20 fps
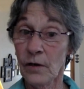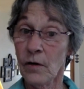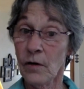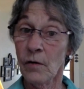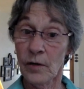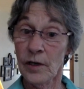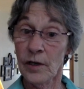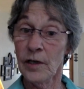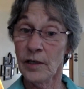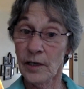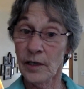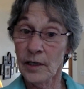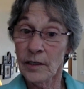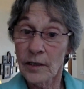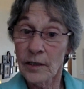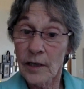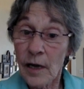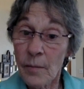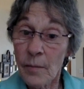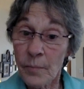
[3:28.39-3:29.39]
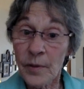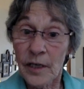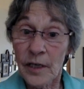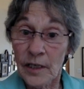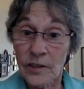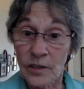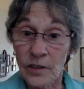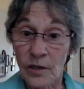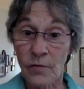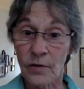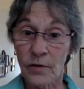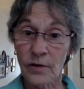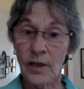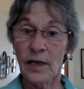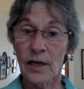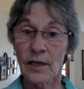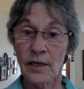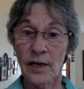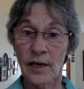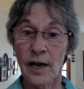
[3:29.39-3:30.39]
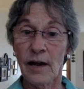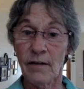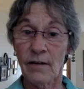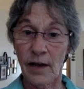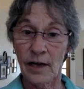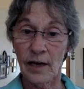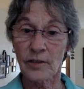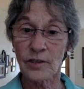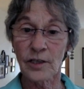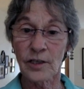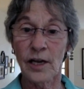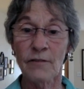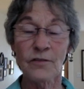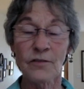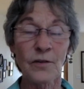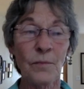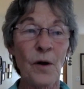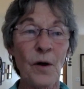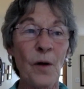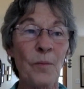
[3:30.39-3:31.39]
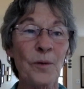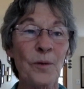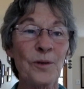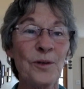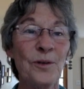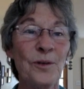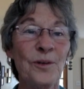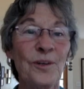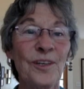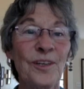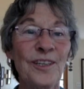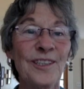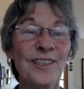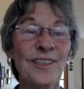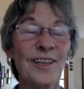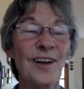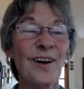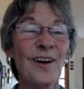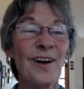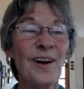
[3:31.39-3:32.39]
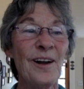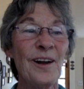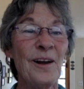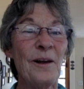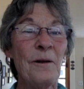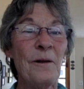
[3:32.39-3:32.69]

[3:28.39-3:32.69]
you know, in companies, so that they could actually have some opportunities there.